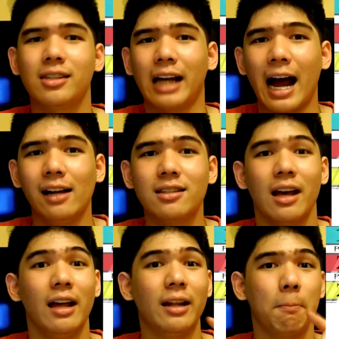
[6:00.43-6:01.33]
with the
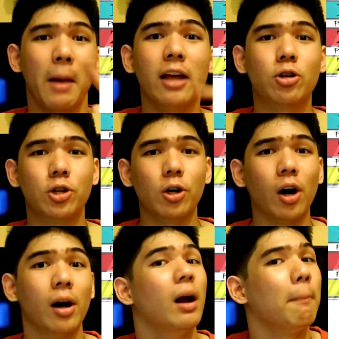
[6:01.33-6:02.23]
styles that make
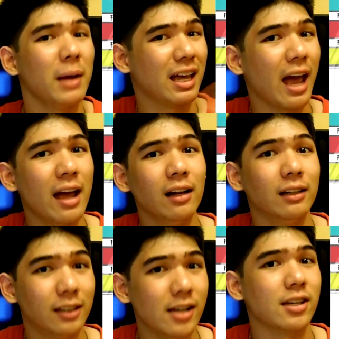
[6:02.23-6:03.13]
sure
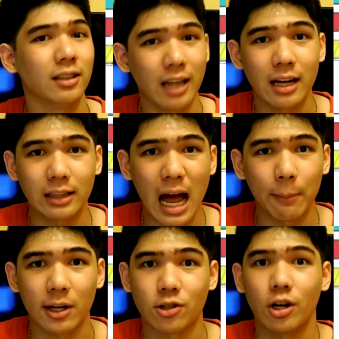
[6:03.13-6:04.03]
MIkhail doesn't take
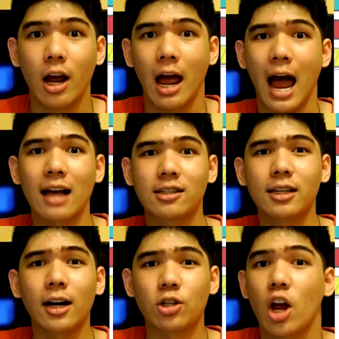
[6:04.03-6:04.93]
damage.
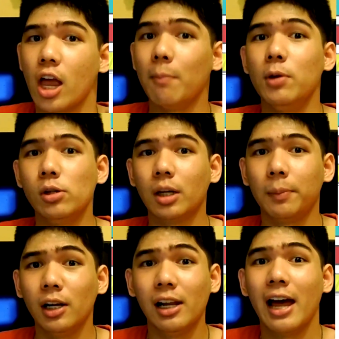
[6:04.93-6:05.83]
As such,
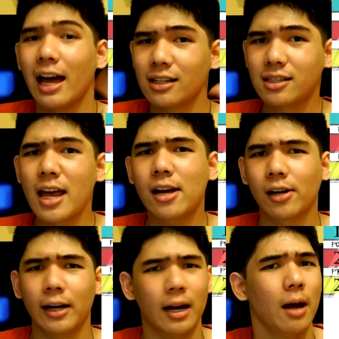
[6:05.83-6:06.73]
Immutable and
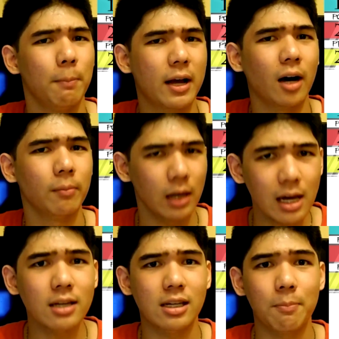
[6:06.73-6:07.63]
Sacred become
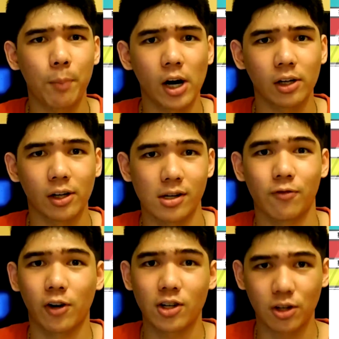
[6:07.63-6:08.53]
easy
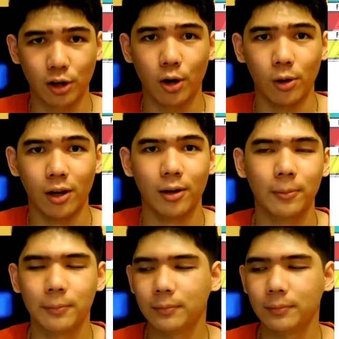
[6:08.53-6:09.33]
partners for Scroll.